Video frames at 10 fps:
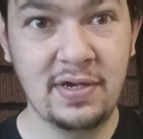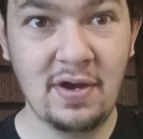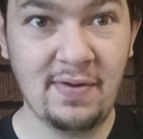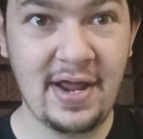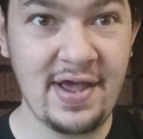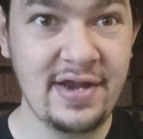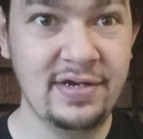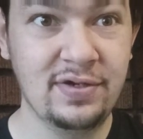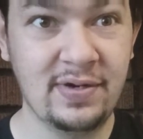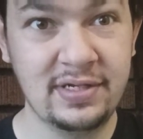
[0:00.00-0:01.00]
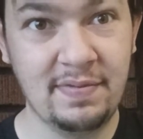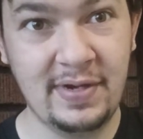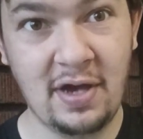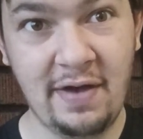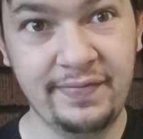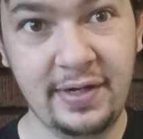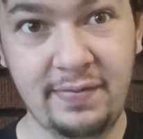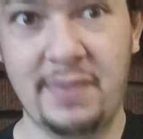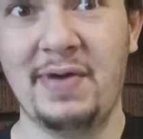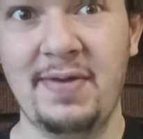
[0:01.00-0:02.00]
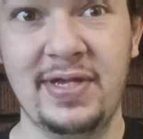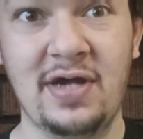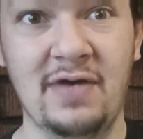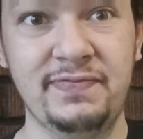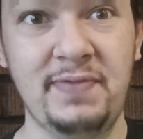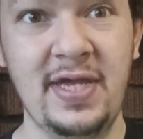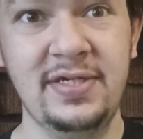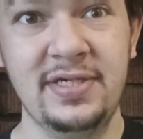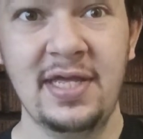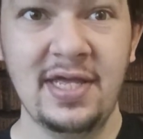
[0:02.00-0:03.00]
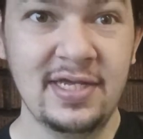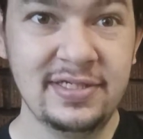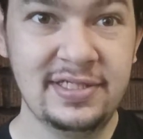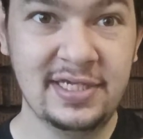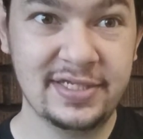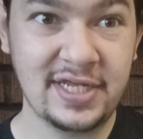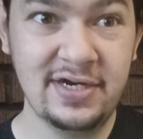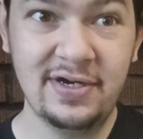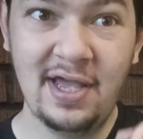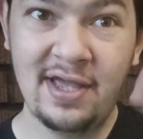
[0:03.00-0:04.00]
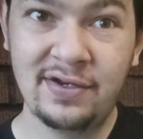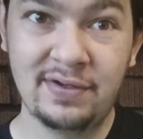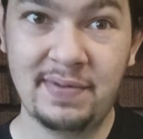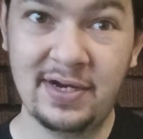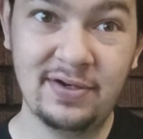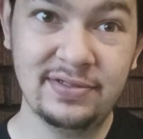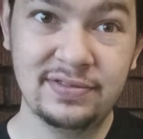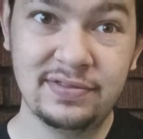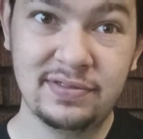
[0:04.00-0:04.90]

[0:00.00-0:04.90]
you could go right ahead and donate to my coffee or my Buy Me a Coffee page. See you guys later. I can be heroes.